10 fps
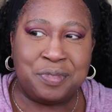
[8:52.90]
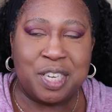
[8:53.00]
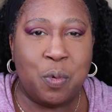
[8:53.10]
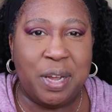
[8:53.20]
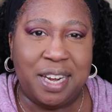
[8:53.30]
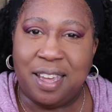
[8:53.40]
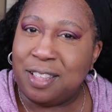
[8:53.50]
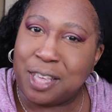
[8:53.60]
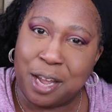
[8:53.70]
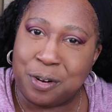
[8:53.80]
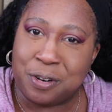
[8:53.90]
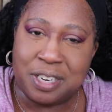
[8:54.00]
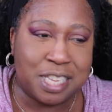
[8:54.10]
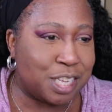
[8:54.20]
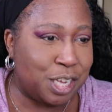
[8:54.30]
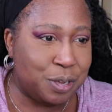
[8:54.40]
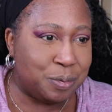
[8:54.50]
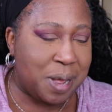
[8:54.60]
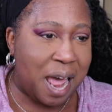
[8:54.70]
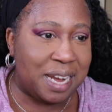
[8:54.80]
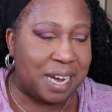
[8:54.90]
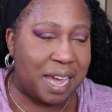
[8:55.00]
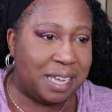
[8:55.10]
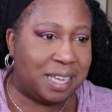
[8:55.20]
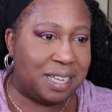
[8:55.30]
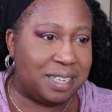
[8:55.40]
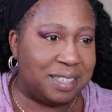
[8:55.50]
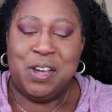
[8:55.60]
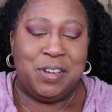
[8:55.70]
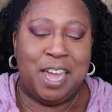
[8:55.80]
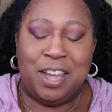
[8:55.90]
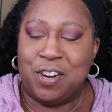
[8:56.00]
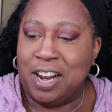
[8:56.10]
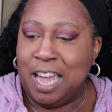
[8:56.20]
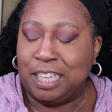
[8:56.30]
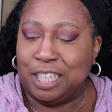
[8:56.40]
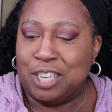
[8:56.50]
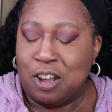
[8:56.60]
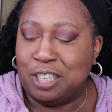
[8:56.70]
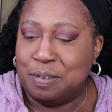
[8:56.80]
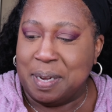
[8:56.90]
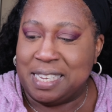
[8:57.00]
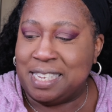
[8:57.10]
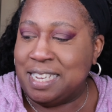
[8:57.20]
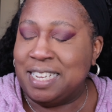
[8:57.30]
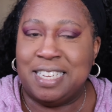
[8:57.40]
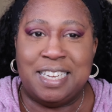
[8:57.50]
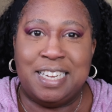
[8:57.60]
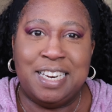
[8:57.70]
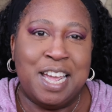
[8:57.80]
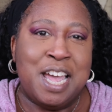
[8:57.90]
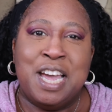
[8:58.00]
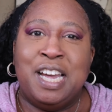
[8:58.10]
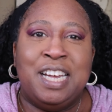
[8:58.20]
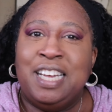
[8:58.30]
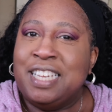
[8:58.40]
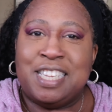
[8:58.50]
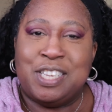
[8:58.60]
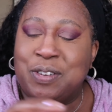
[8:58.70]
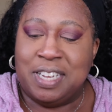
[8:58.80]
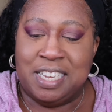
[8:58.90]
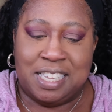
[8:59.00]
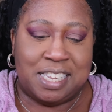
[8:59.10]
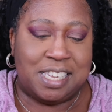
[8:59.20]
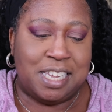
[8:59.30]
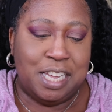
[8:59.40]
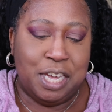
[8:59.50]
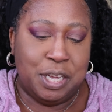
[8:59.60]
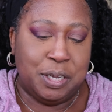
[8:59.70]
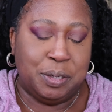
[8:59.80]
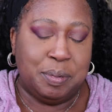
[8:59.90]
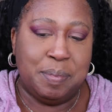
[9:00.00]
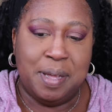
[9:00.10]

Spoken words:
We did that, girl. It's cute. I like it. Okay, girl, I had to talk to my son. So good to see him.